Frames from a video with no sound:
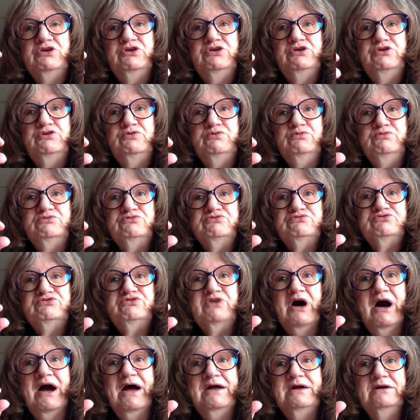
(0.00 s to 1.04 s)
You
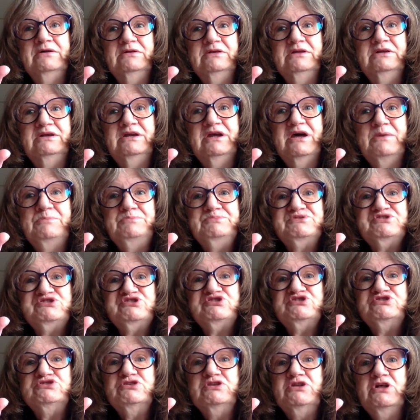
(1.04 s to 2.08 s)
dial it up
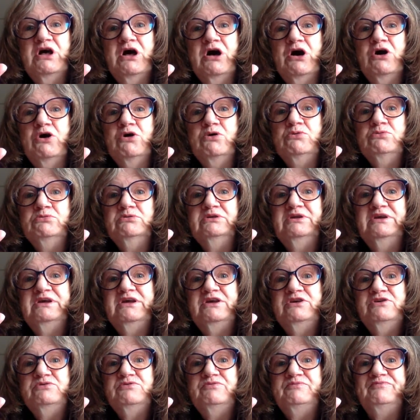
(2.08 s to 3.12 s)
slowly,
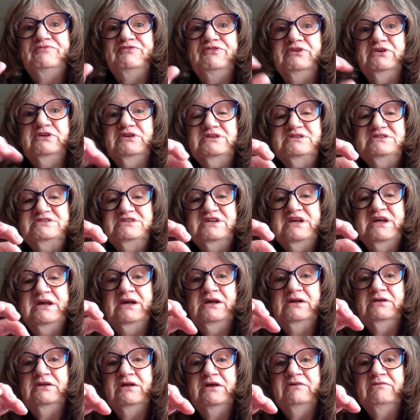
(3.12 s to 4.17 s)
you feel it
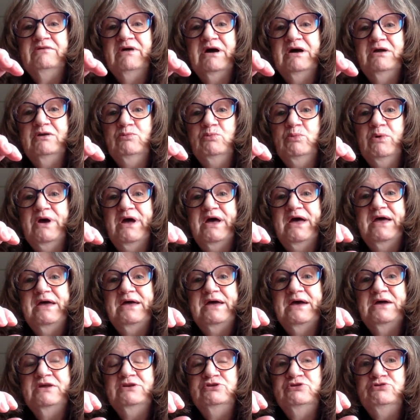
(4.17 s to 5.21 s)
tingling right
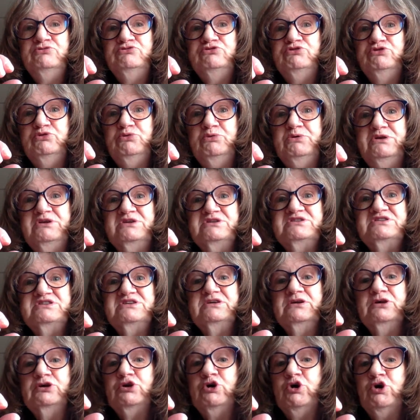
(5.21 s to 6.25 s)
away, and you do it
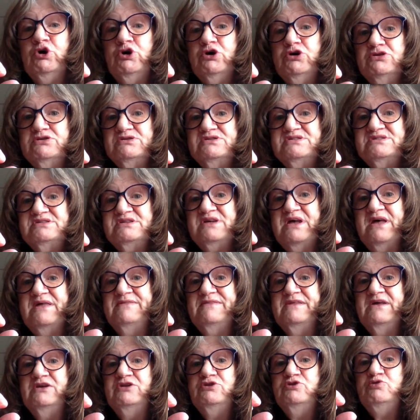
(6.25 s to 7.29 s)
until it hurts, and
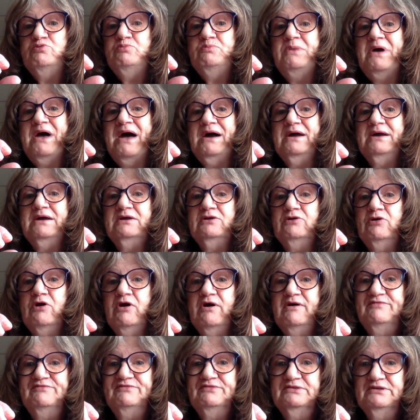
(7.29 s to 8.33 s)
then you back it
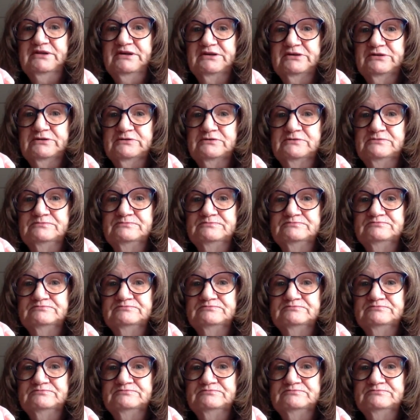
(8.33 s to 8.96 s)
off a little.